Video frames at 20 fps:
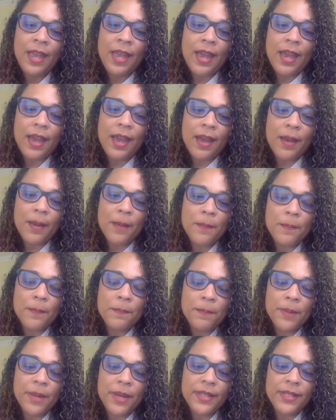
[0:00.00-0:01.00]

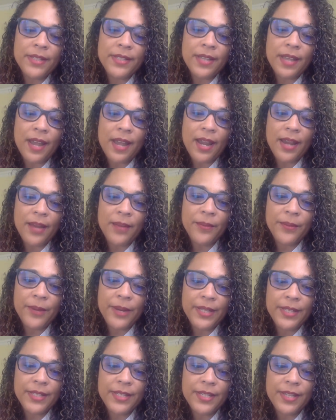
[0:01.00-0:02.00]
But I
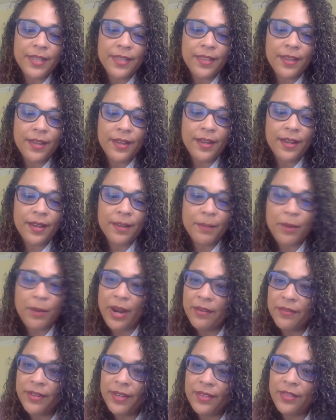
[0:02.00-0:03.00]
went the
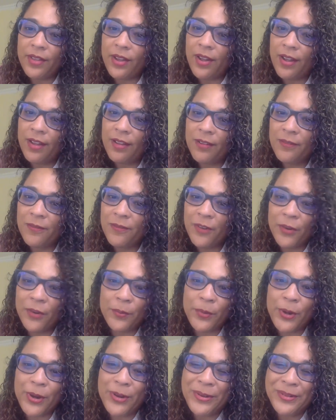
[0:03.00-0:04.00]
private law firm
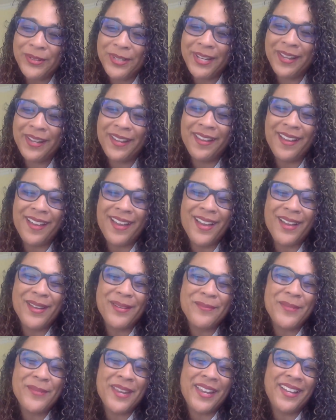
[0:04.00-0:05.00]
route,
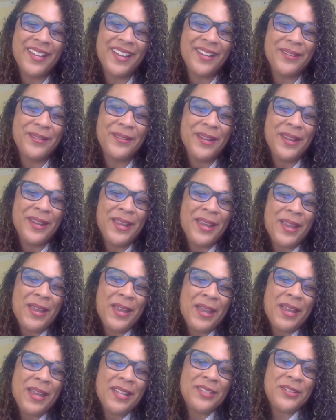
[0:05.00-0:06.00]
and I
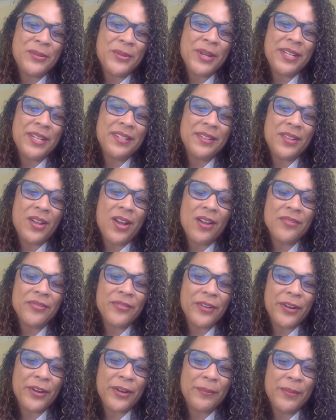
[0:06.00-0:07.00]
joined a law
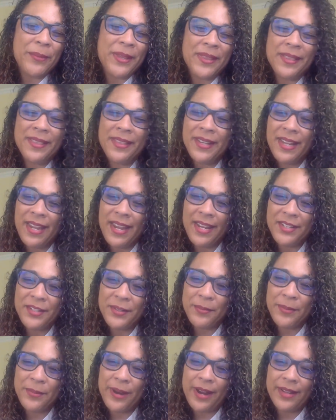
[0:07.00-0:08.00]
firm in the
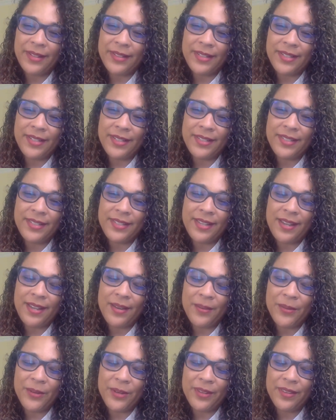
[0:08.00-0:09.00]
litigation practice,
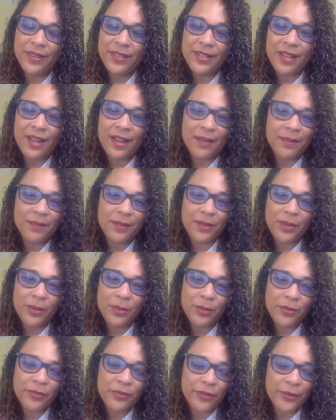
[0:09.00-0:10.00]
one of the top
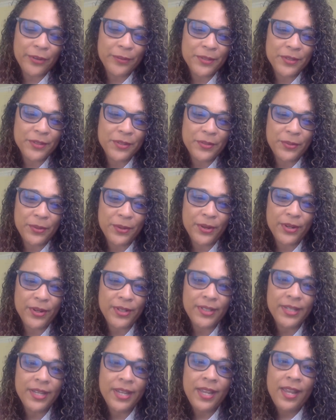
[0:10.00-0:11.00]
global firms in the
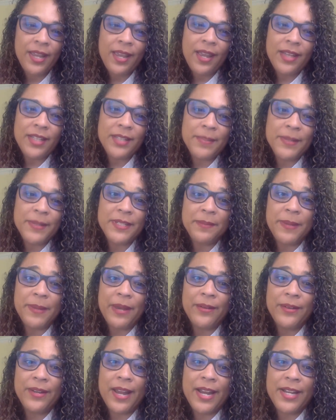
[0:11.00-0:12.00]
world, and spent
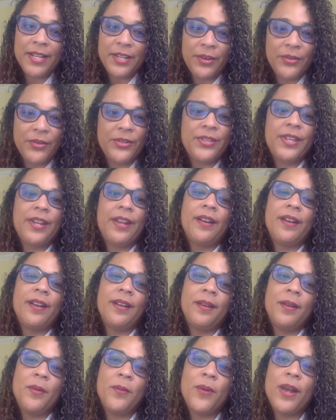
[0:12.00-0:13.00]
about 9 years
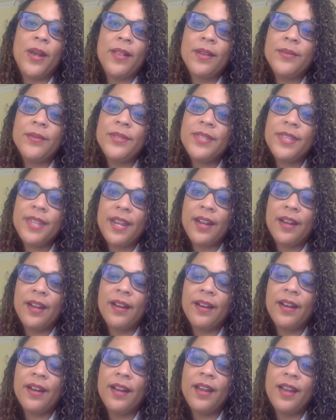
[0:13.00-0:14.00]
there. While I was
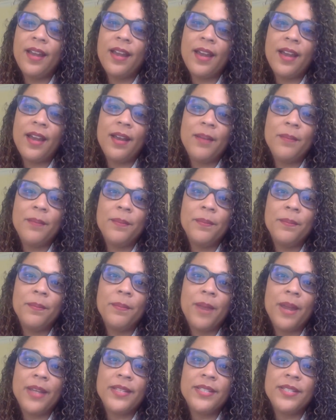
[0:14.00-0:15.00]
there,
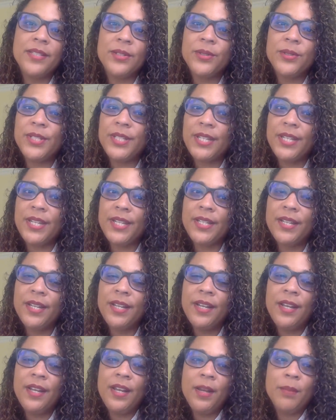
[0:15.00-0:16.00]
I still did
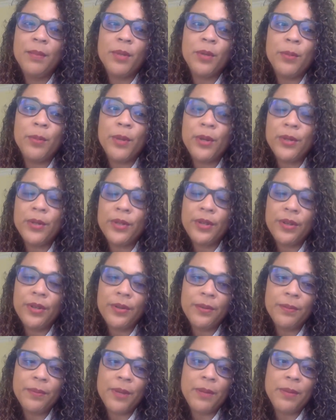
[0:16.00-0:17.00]
pro
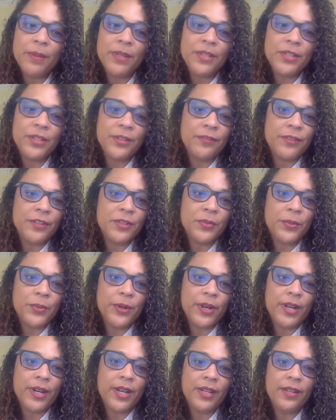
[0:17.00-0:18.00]
bono, public service
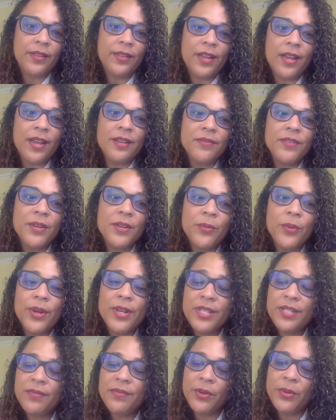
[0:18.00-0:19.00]
work, and a lot of it
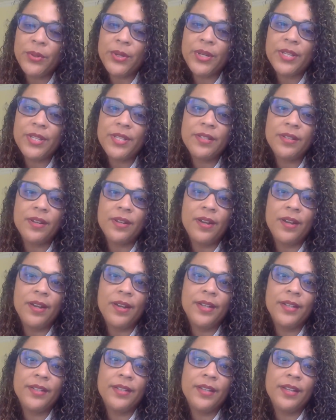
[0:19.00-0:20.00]
was focused
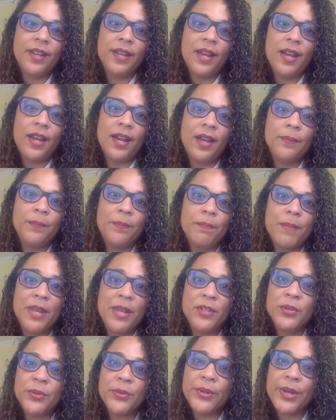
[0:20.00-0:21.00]
on
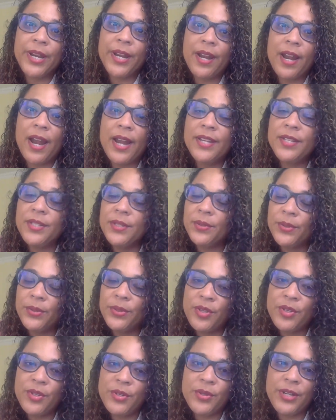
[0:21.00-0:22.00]
mentoring high school
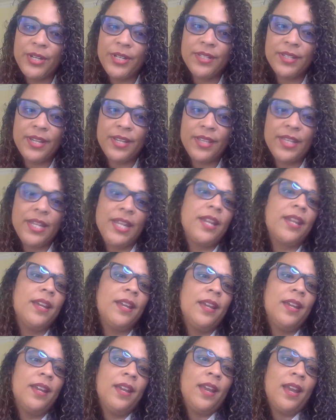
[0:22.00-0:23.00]
students. I think
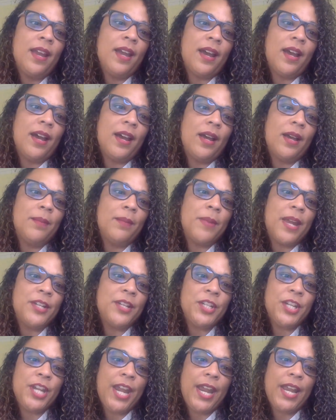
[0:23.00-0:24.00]

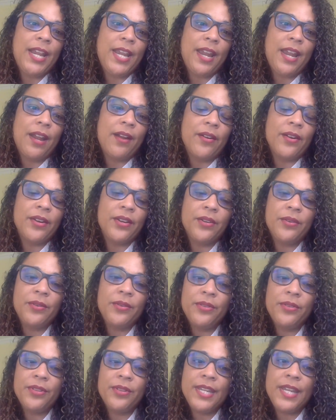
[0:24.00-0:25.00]
educating our youth
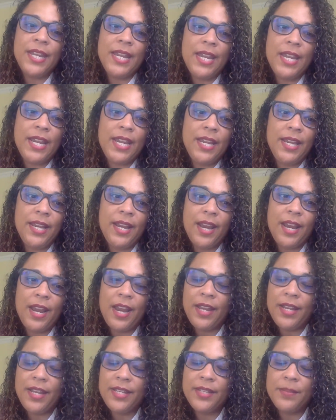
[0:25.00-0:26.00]
is key.
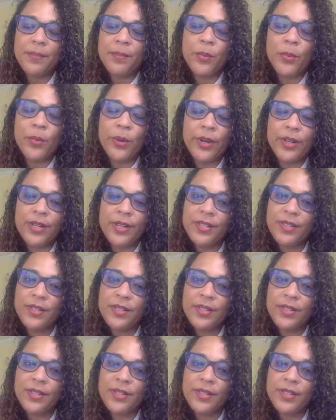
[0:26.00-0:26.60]
It's important.